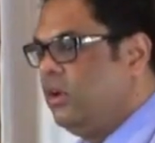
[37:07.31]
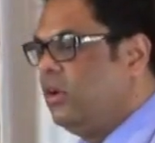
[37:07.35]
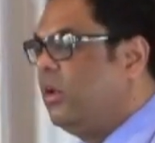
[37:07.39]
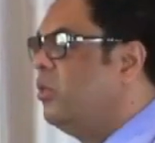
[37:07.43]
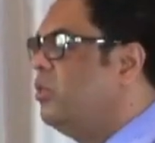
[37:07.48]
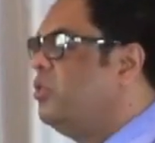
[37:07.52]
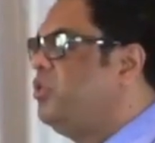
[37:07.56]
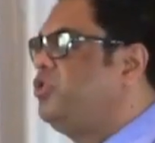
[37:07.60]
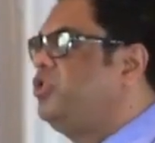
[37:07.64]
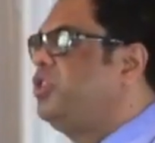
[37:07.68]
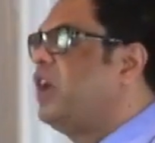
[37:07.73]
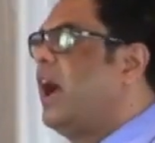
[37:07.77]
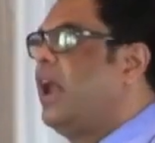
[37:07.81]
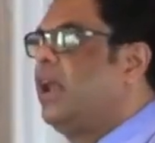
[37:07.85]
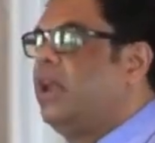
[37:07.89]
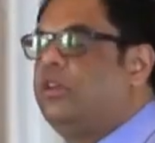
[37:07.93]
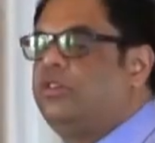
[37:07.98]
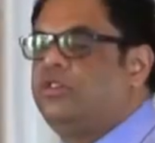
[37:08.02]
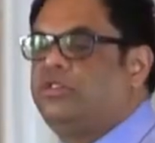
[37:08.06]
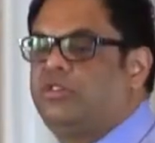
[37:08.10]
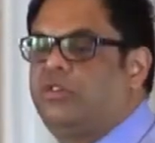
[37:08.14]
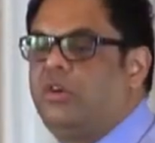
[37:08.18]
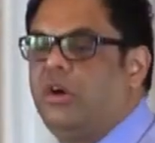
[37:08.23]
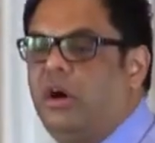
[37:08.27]
Don't
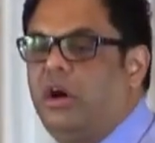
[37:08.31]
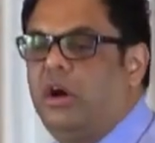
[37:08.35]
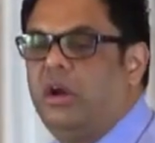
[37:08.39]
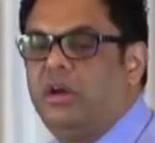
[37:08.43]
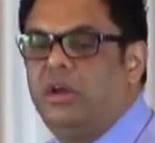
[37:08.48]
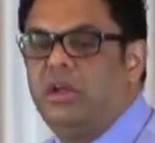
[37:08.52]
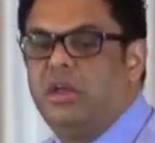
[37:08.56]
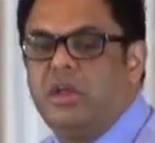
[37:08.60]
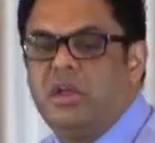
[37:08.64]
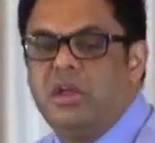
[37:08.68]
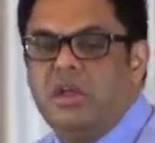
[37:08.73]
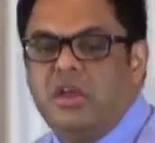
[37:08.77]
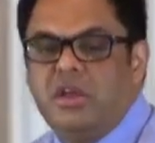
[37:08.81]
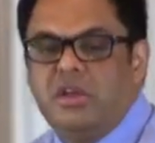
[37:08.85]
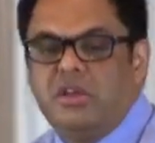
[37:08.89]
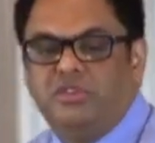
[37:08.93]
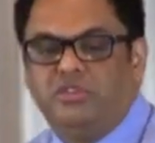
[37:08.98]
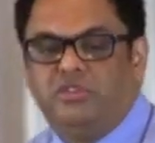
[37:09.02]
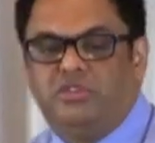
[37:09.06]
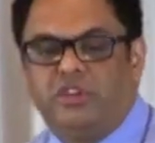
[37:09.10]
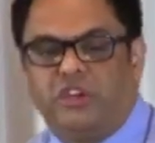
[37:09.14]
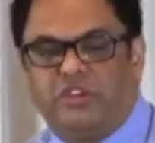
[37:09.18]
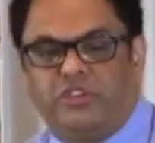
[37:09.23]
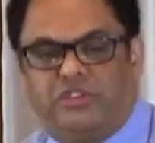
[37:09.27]
challenge God.
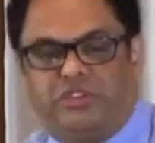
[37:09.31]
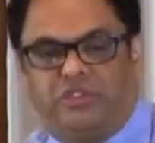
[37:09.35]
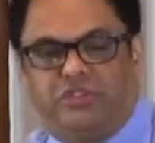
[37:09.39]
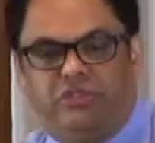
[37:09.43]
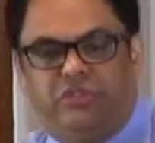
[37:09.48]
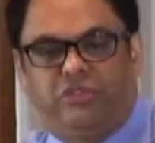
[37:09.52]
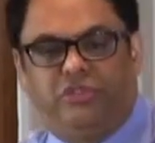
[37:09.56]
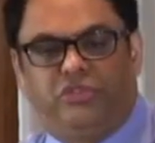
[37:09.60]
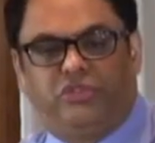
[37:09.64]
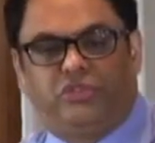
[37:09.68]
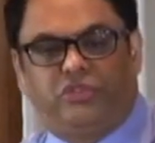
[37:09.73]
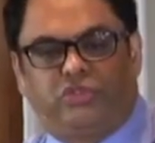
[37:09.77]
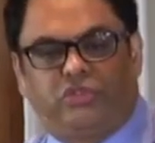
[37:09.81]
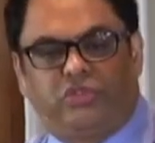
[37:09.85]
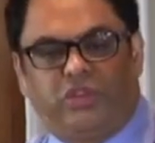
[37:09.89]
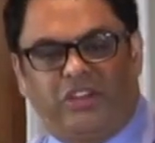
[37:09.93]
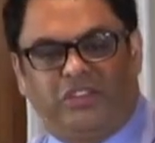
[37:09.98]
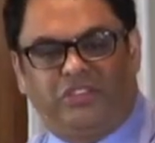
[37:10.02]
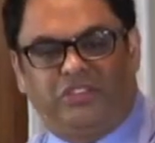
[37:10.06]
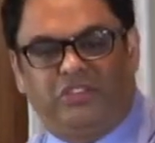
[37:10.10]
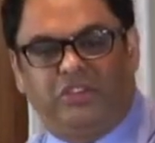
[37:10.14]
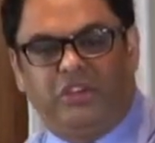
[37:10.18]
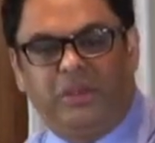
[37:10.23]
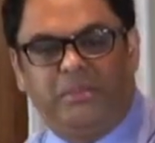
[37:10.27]
Just
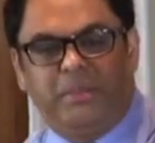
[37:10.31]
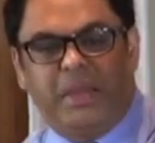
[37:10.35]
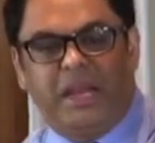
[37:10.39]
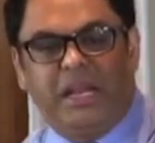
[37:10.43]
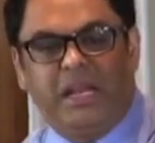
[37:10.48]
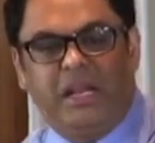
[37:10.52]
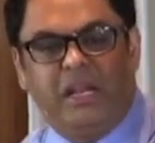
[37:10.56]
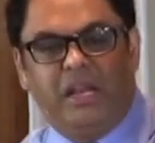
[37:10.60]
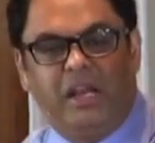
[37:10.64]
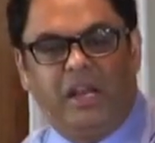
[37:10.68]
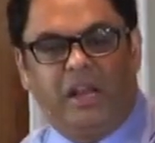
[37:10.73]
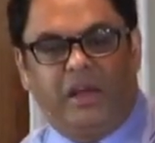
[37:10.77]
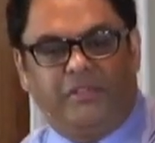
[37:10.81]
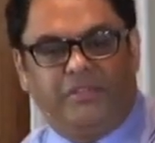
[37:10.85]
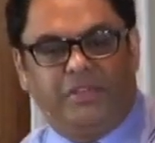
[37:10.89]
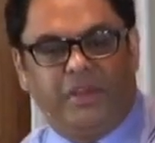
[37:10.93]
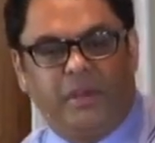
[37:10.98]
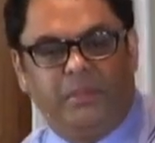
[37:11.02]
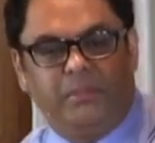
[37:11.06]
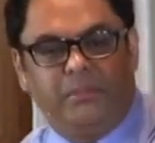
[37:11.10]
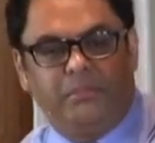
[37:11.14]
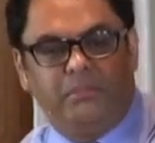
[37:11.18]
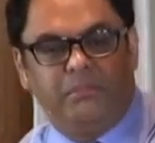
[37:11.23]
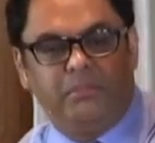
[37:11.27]
trust him and love
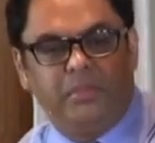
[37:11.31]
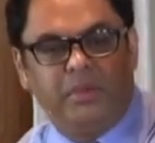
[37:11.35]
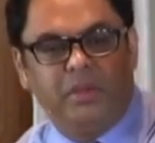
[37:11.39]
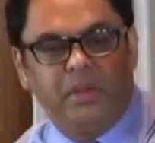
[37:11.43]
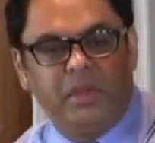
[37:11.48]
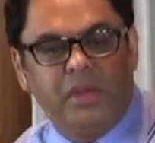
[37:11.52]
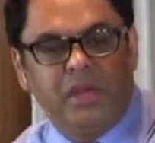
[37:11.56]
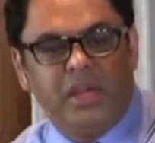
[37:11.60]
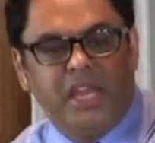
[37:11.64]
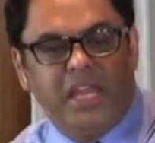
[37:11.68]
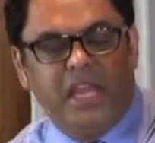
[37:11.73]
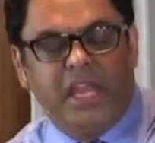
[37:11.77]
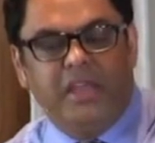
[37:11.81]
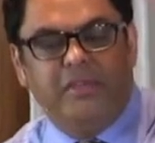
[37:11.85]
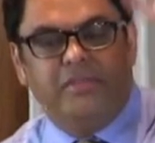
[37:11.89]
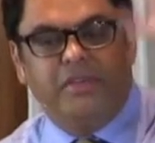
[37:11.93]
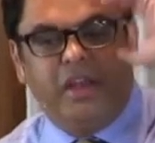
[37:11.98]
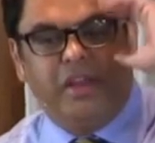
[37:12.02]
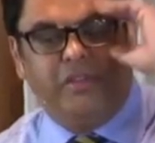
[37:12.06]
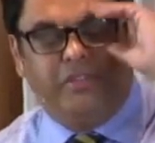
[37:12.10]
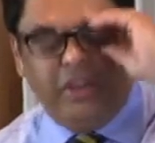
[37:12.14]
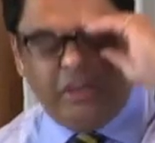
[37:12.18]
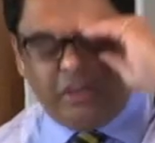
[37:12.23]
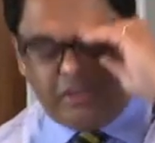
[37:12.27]
him.
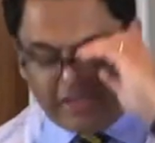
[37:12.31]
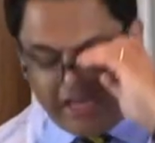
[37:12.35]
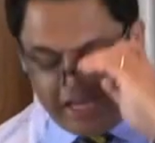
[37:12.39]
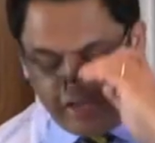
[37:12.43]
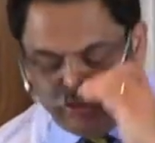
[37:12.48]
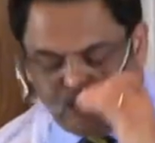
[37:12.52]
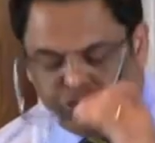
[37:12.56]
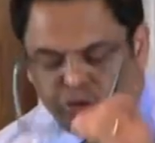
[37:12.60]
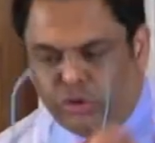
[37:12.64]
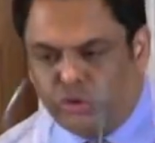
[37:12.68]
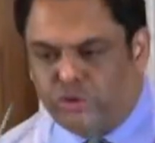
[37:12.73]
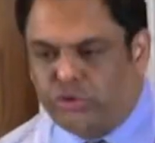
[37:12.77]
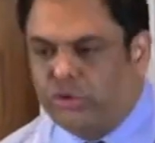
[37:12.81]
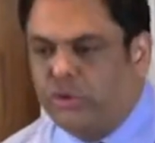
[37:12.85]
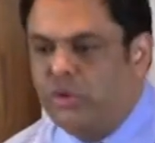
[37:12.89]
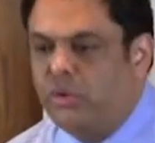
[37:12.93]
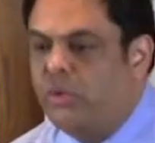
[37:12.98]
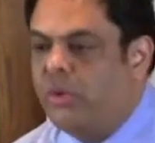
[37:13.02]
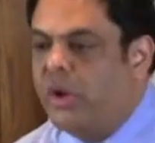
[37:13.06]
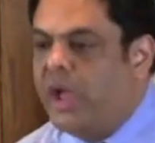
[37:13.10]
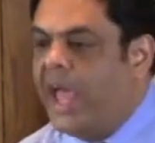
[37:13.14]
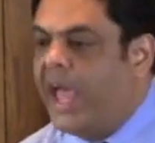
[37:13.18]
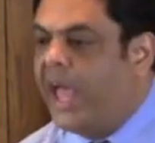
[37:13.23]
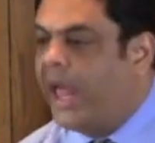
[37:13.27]
Even if he takes you
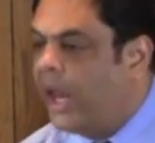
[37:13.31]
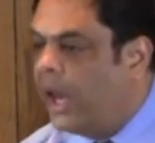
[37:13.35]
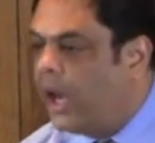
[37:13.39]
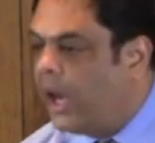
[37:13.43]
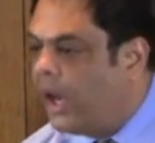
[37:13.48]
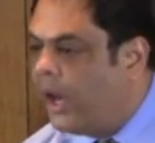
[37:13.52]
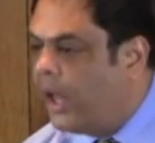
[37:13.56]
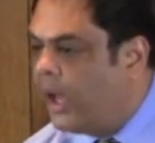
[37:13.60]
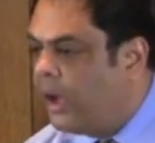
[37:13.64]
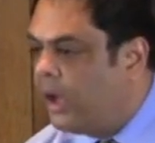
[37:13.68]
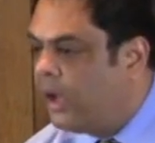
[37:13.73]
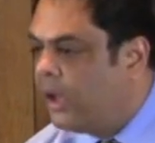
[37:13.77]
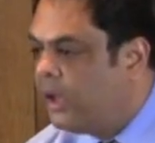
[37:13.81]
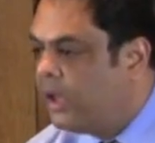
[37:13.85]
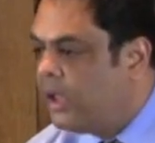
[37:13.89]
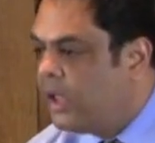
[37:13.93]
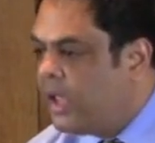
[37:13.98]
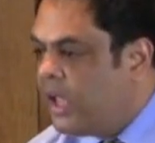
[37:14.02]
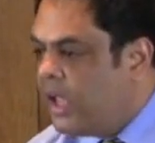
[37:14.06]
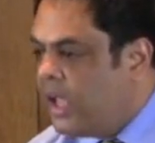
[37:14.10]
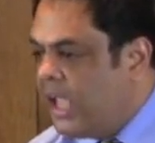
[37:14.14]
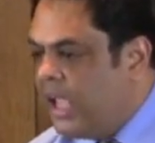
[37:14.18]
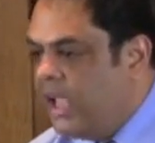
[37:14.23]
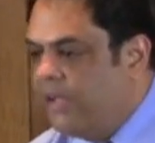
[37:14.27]
through hell.
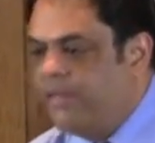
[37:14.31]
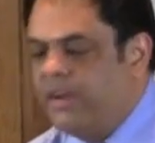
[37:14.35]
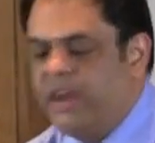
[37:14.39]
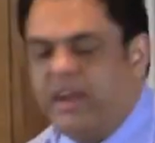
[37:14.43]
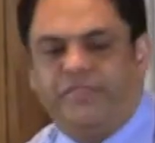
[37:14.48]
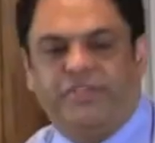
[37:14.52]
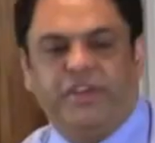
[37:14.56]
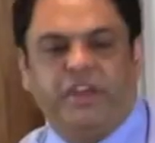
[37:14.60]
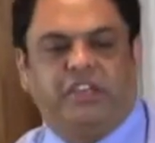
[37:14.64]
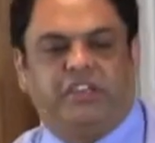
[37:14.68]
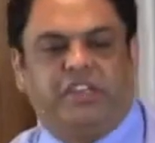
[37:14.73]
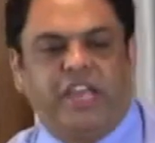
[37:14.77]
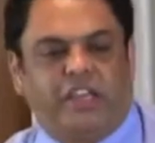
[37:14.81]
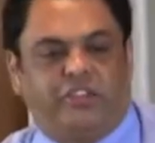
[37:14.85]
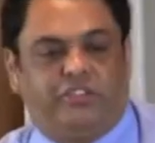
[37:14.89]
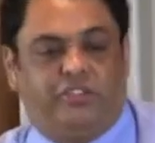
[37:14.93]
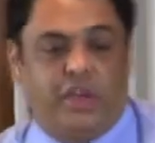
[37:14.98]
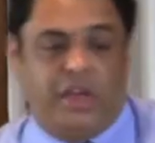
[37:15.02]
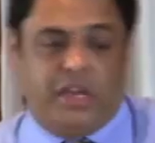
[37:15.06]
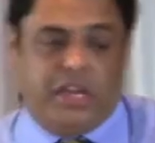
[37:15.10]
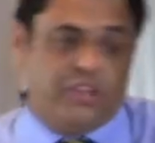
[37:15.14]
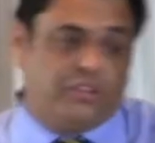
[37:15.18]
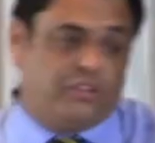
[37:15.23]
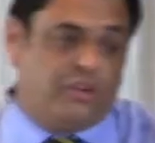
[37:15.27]
Even if he
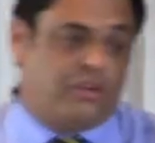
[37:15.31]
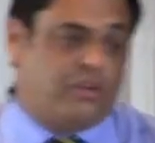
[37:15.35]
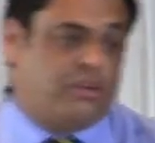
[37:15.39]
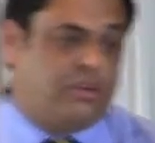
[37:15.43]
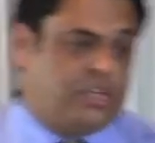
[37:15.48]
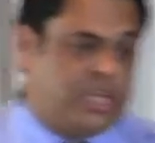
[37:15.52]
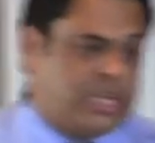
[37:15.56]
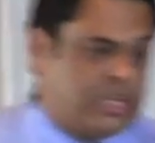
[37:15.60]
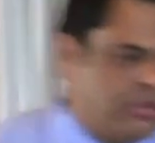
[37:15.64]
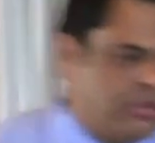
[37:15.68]
takes you, and he's not going to